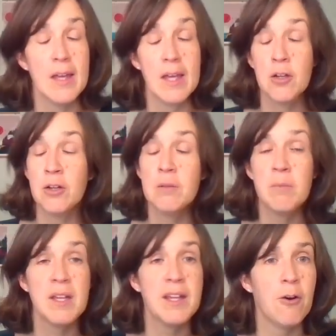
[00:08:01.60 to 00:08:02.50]
It could
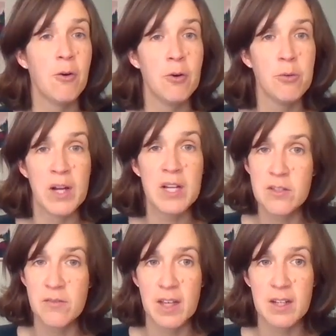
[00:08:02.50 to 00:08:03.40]
be a whole
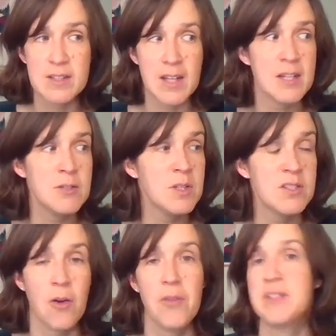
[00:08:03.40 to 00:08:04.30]
range of things. I do
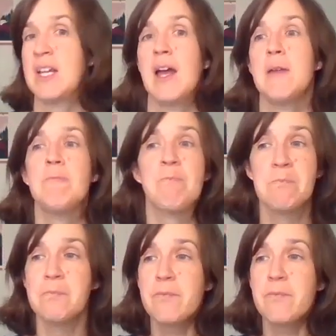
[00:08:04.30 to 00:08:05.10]
this all the time.